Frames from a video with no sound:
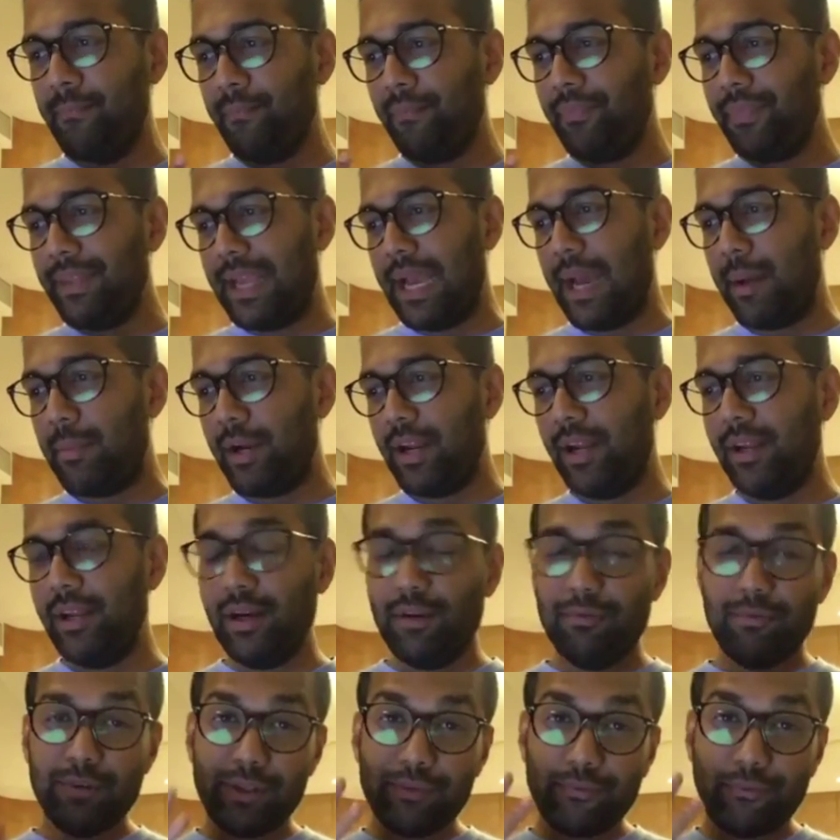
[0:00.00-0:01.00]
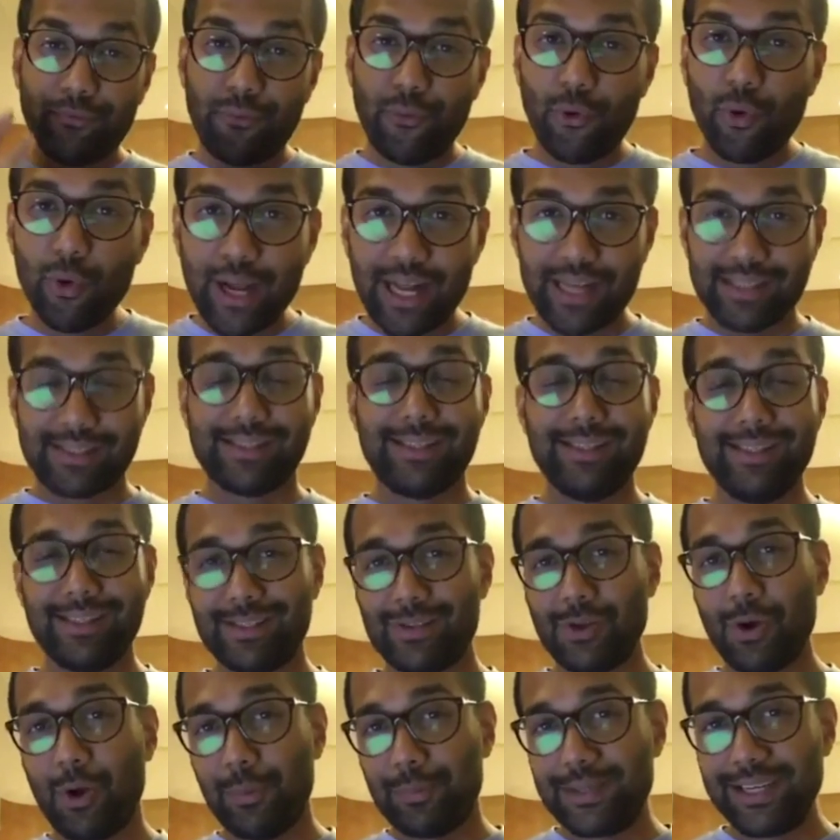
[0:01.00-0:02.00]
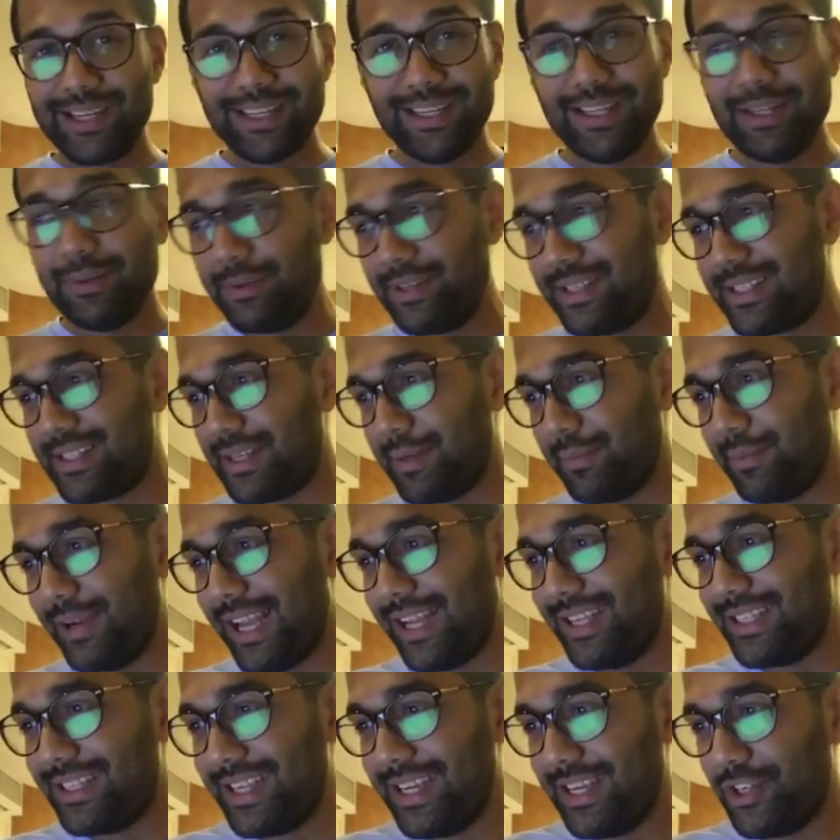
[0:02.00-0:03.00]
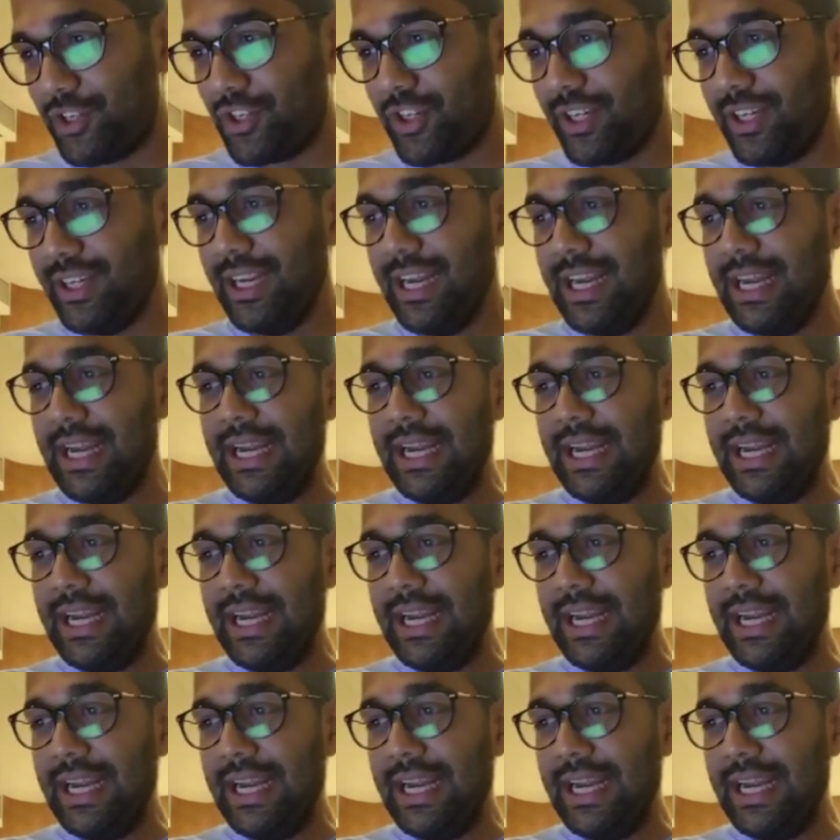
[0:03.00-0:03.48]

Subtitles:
camera here with 4-axis optical image stabilization.